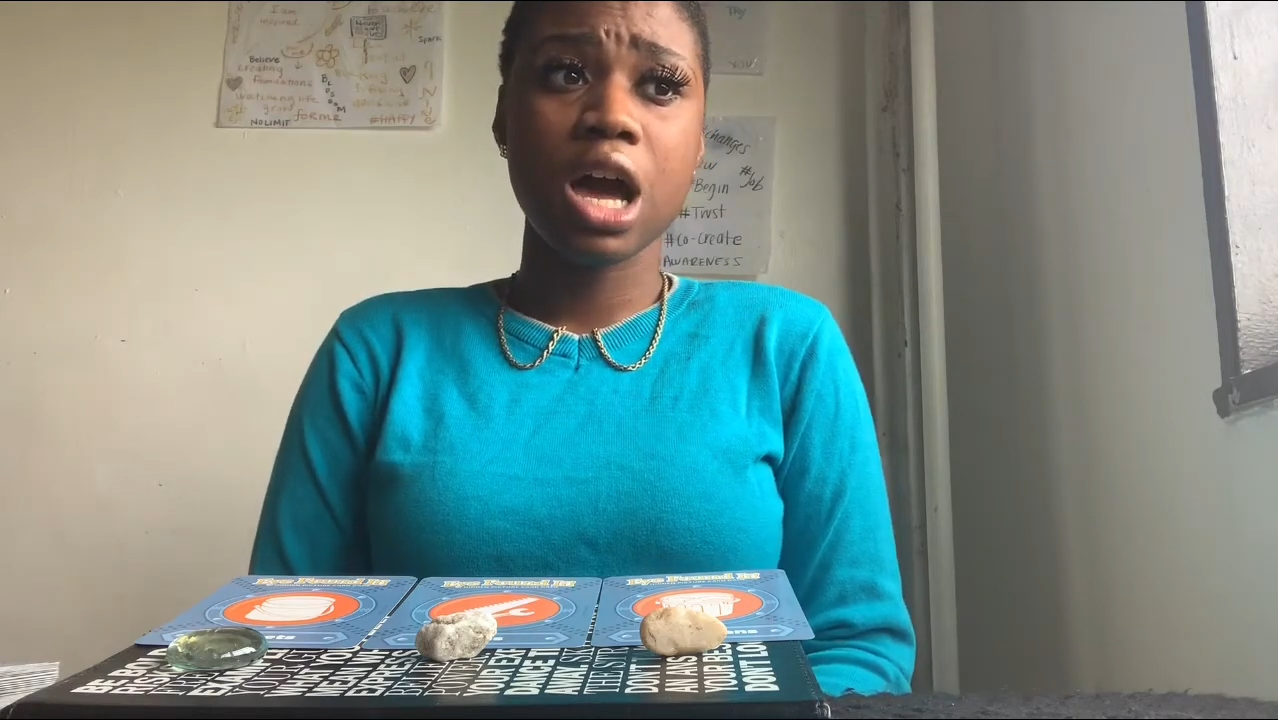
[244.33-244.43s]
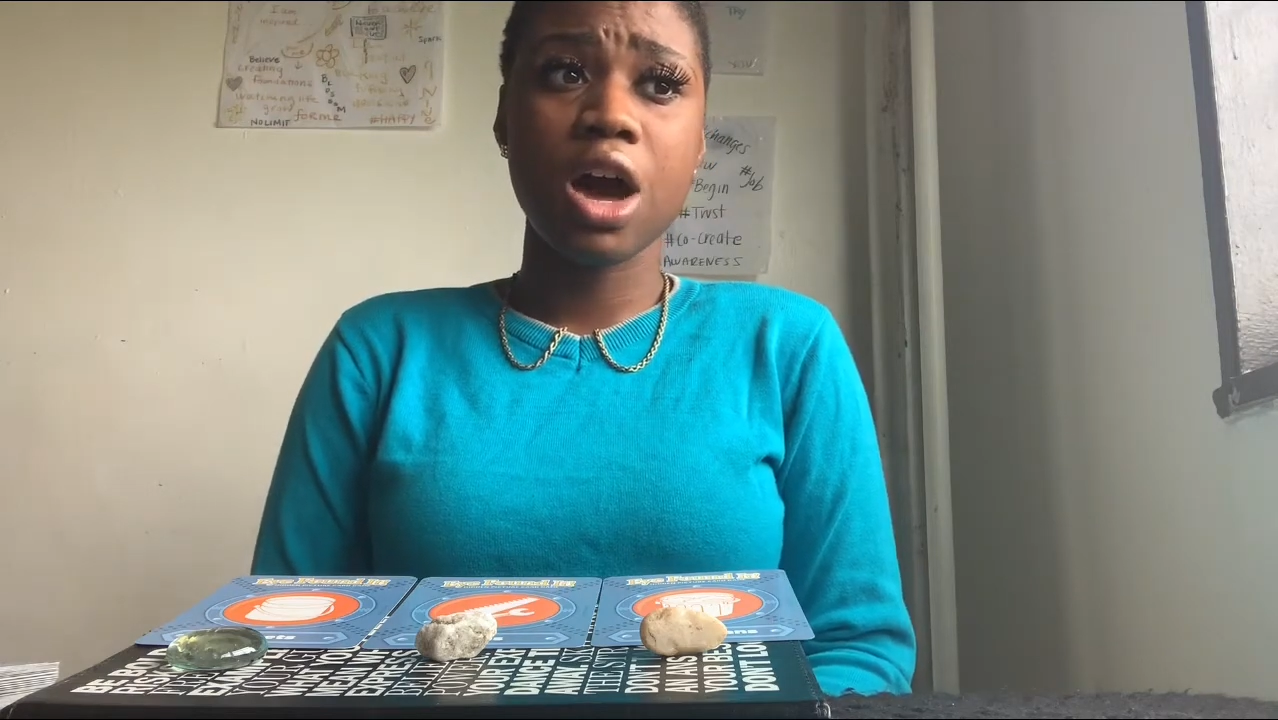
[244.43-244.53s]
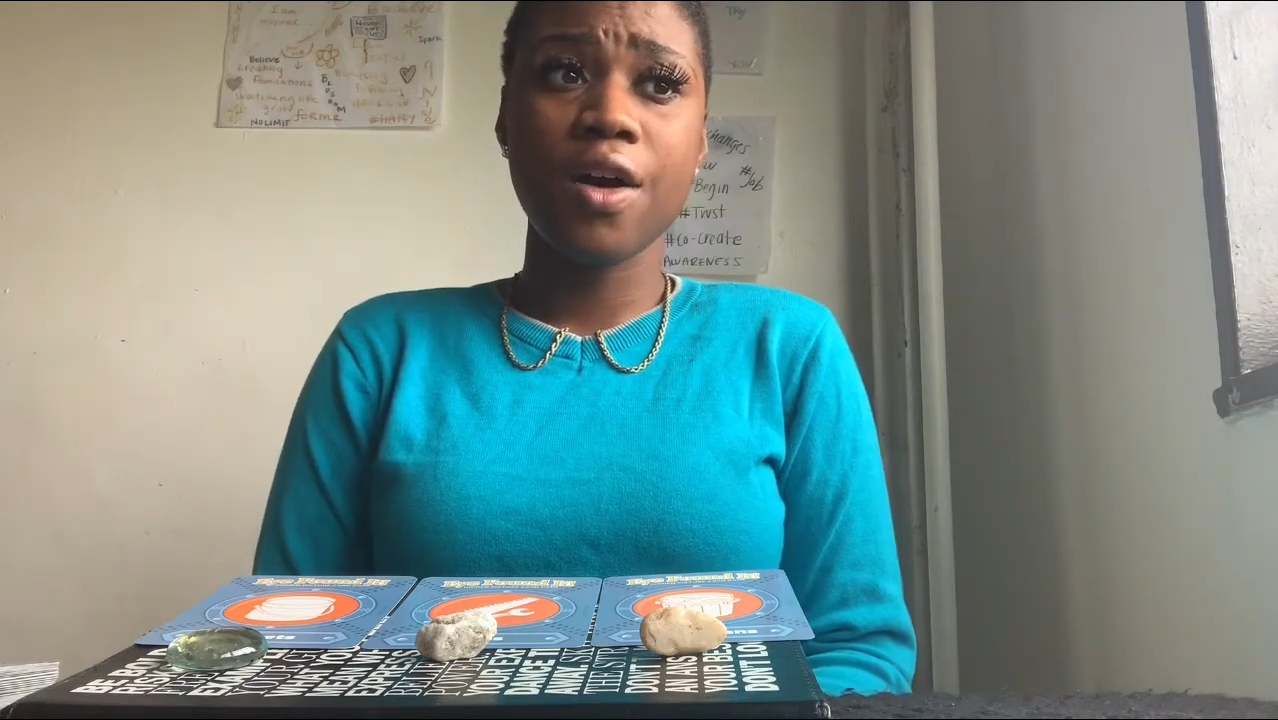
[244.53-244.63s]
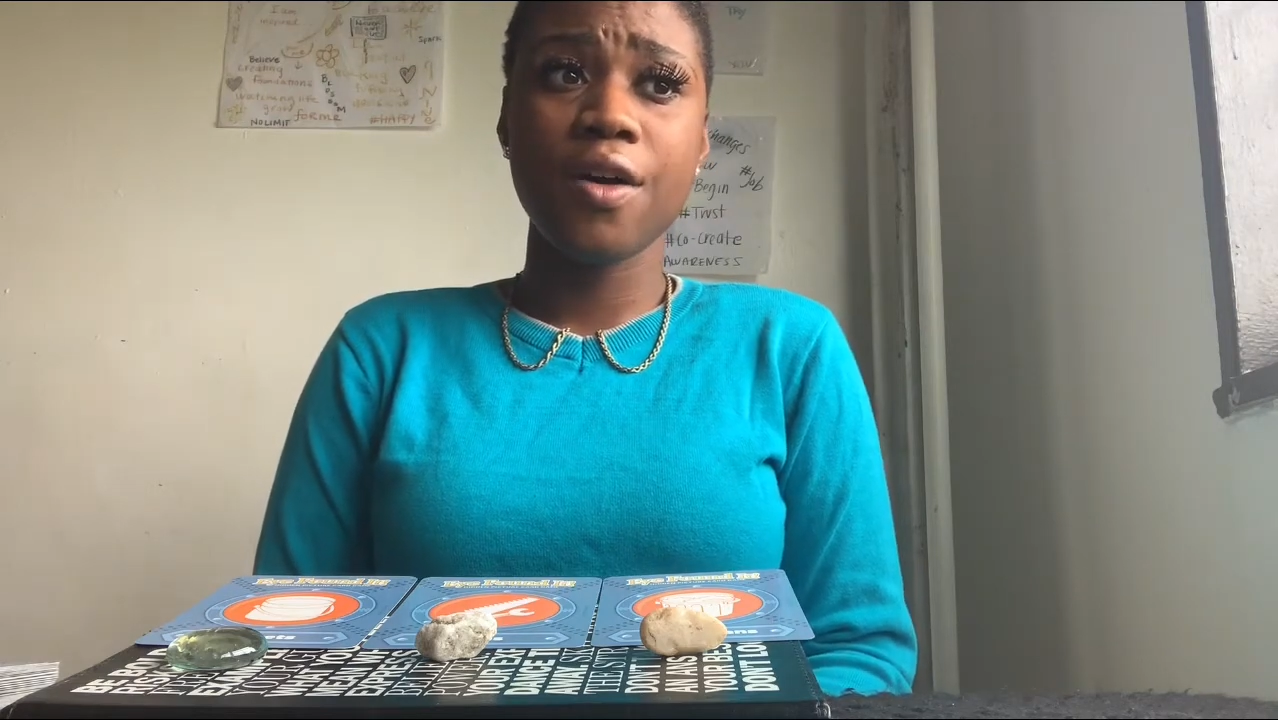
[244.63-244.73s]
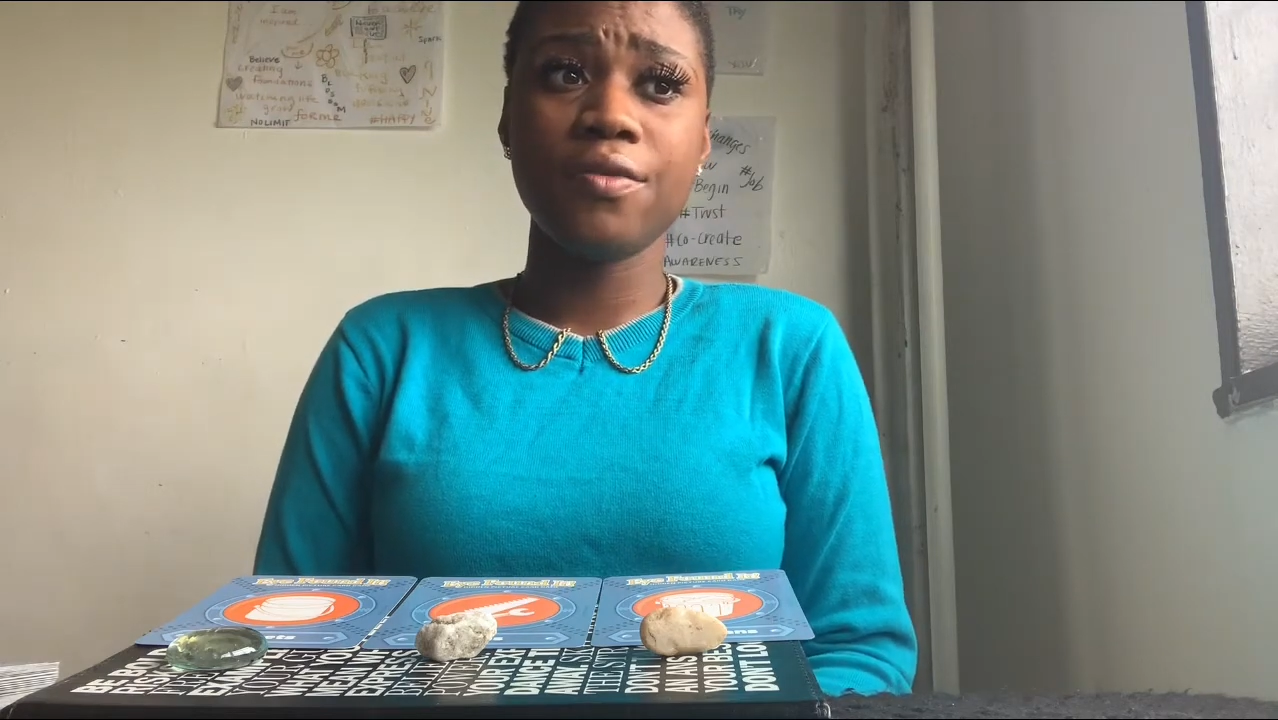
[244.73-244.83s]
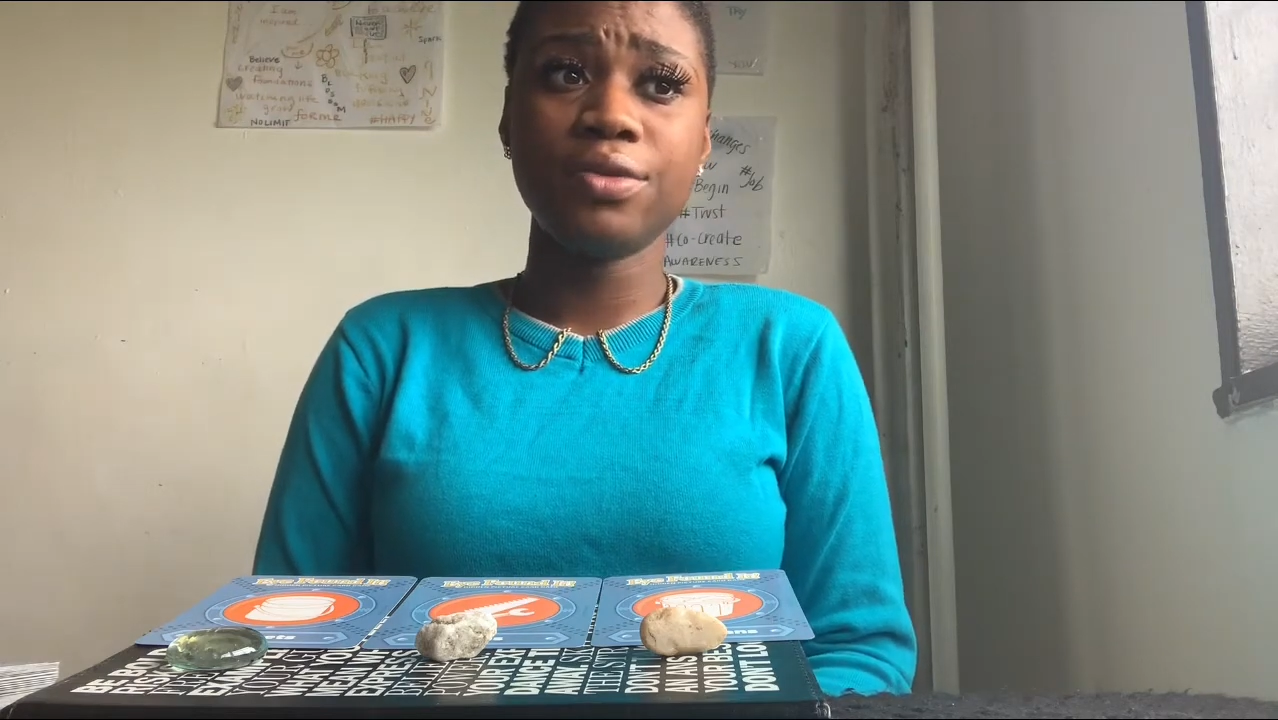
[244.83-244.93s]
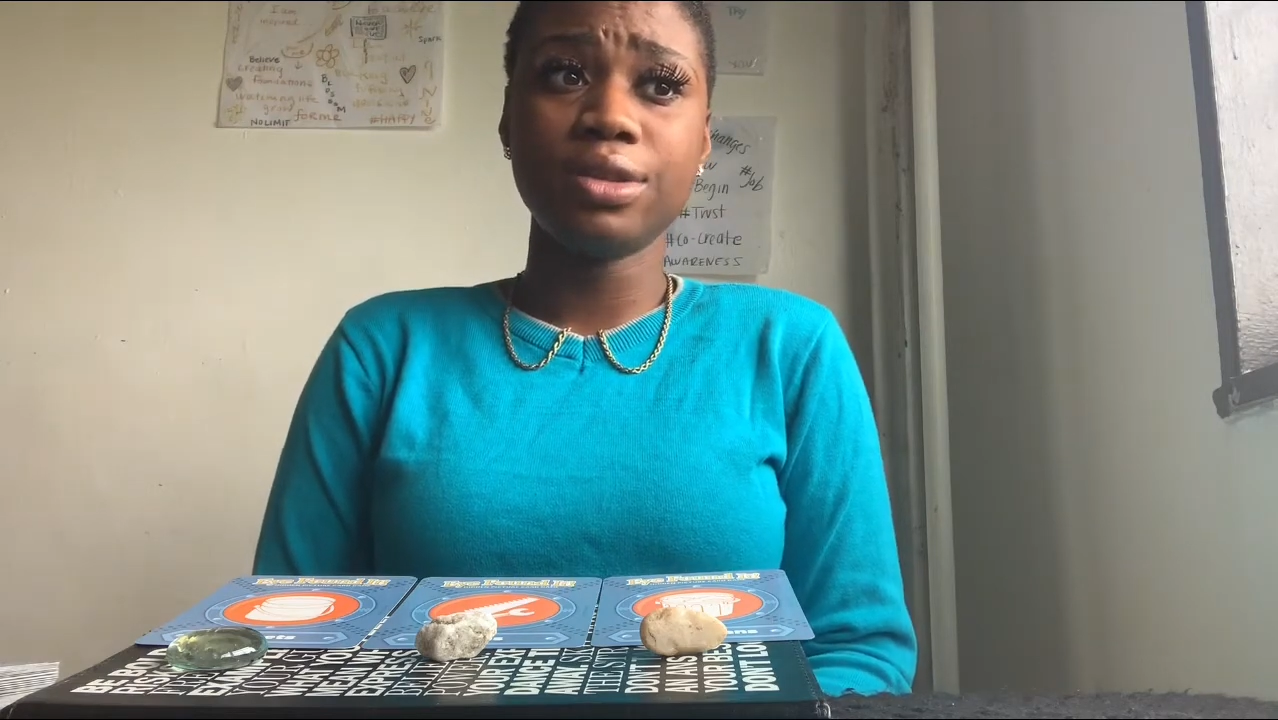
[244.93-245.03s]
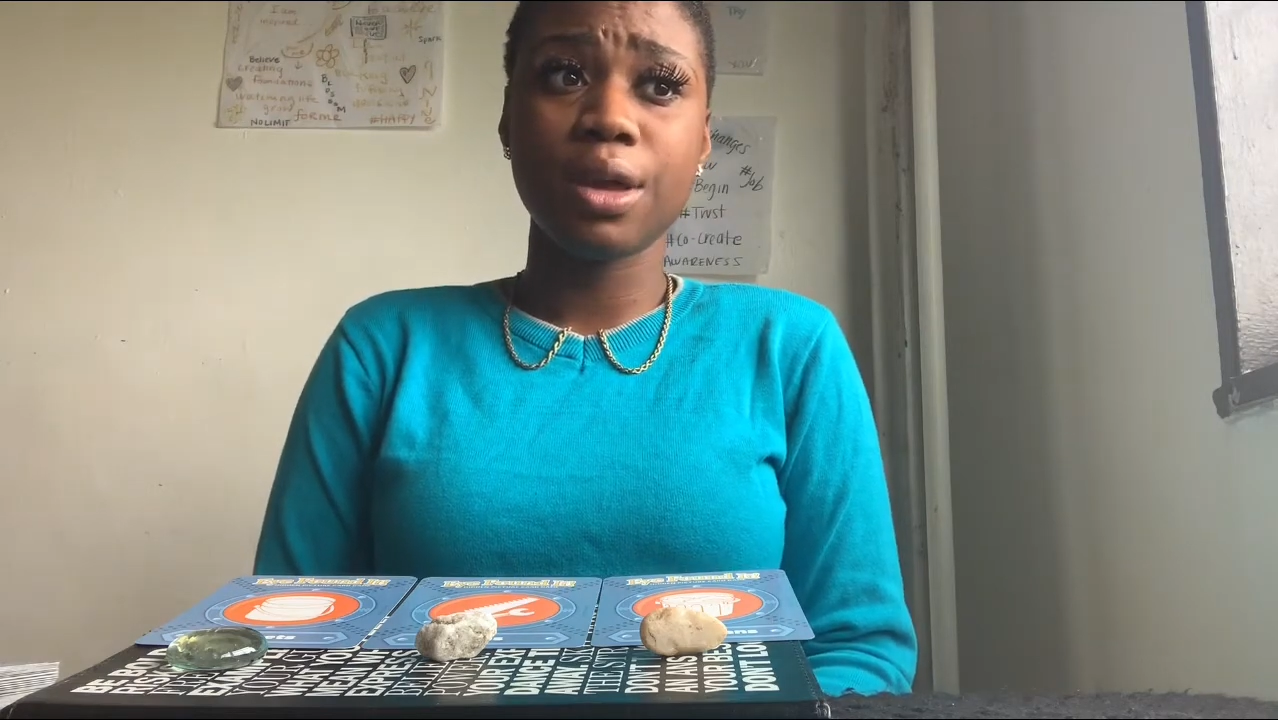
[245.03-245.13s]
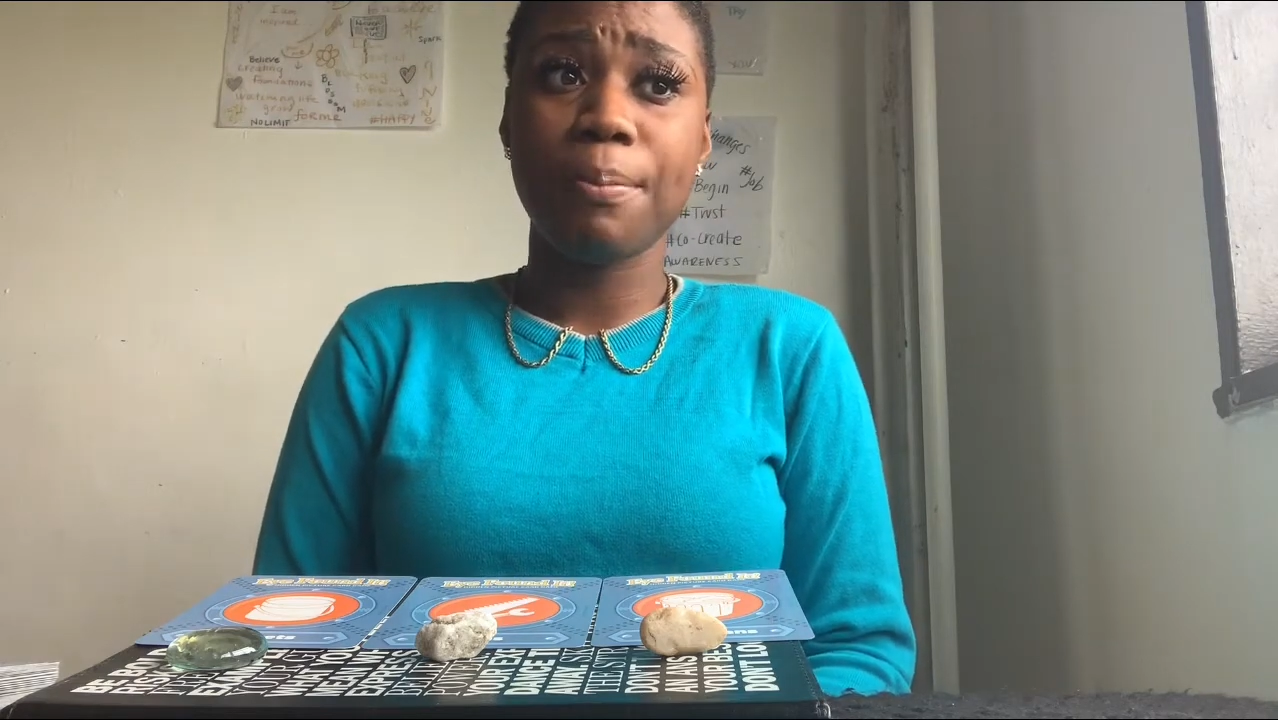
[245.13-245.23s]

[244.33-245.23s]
of the